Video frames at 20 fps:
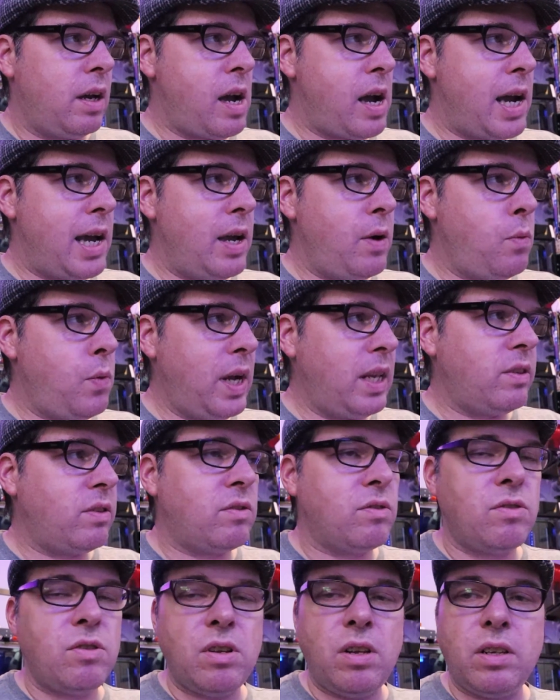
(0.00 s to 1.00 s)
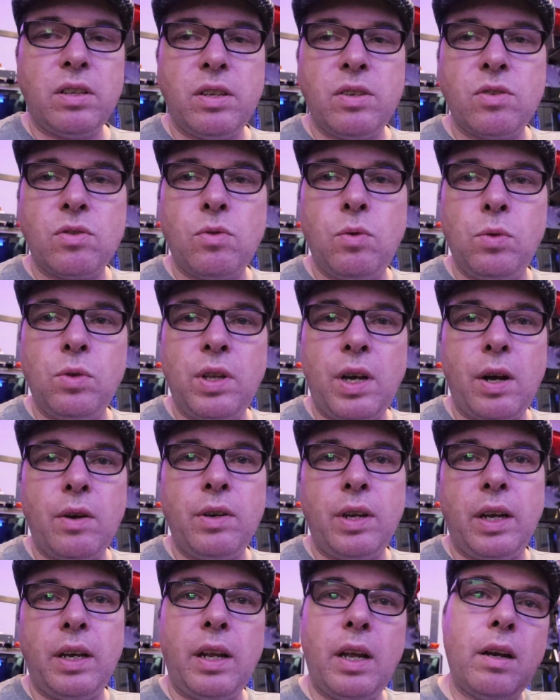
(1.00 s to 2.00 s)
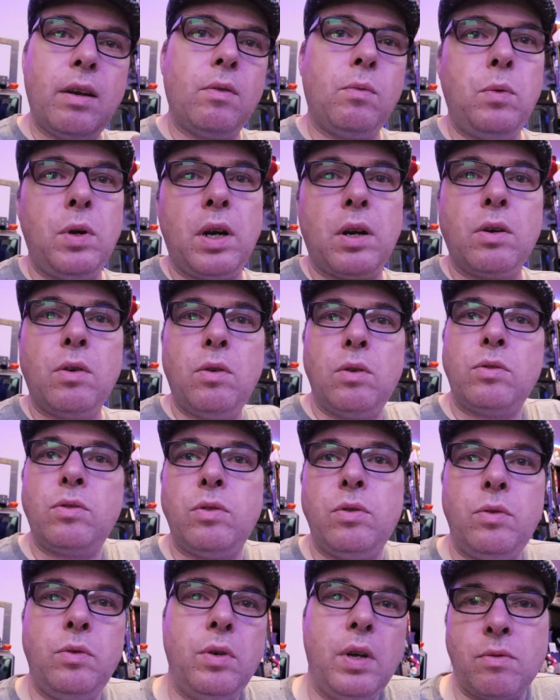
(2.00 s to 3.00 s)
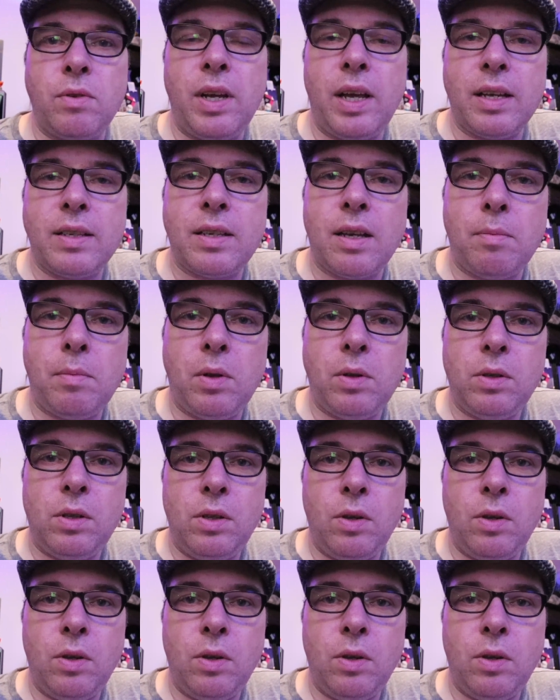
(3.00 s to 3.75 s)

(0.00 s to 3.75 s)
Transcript: I wait till this cool down and then we are going to reassemble